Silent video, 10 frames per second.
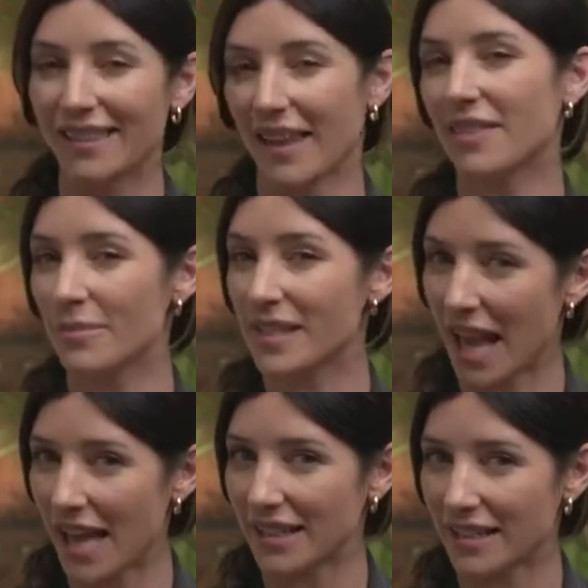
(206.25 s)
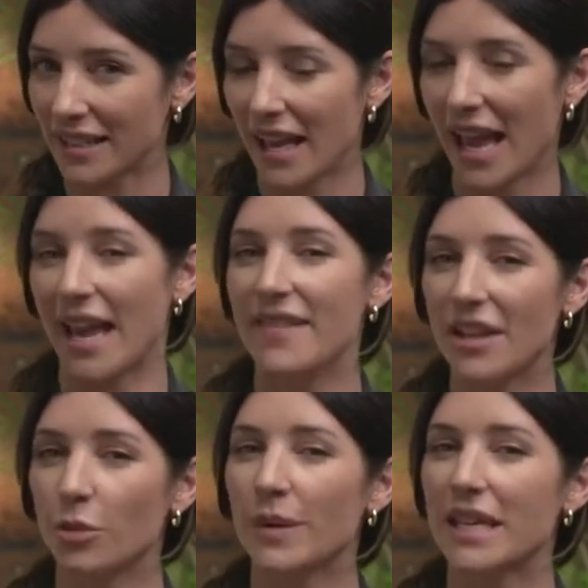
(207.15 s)
let them set, and
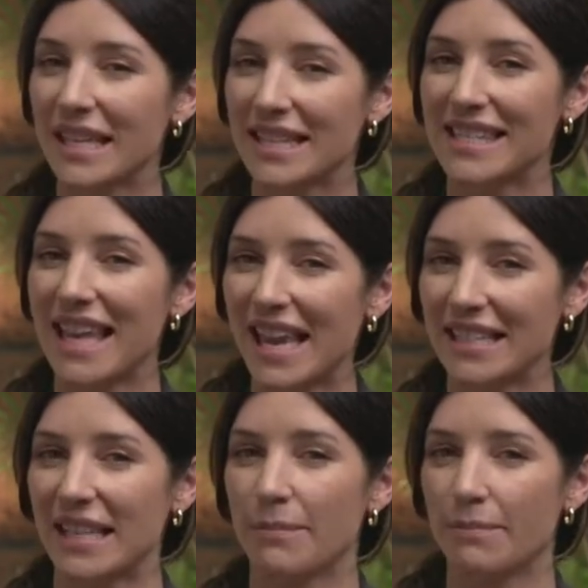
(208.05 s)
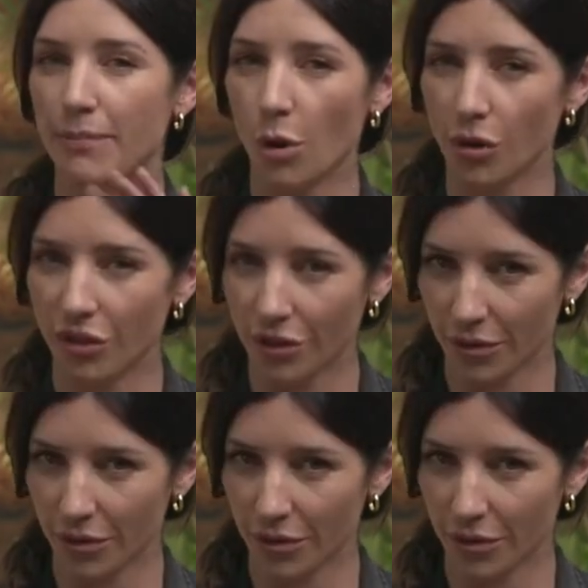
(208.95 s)
then you'll begin sanding both